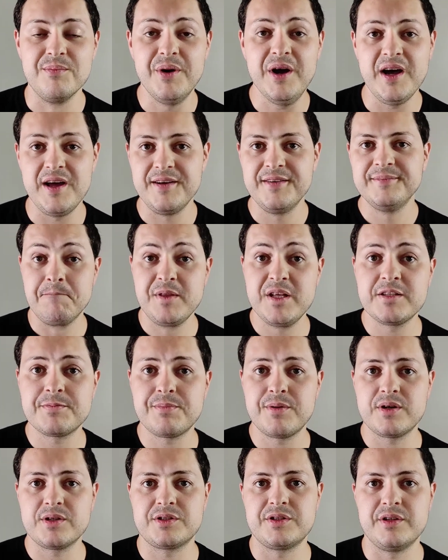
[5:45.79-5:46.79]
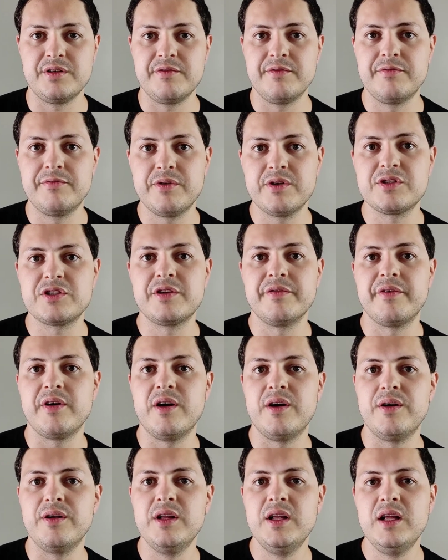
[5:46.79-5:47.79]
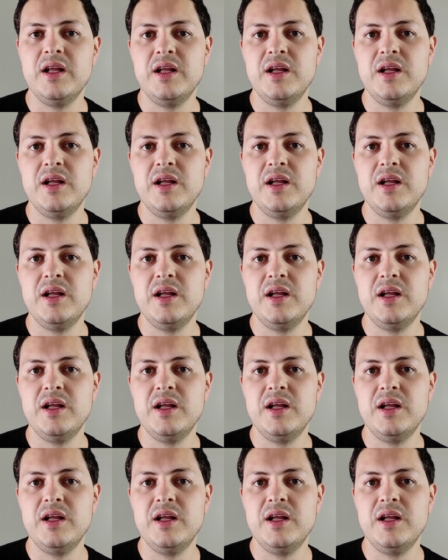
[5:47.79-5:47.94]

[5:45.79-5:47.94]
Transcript: But this person, first of all,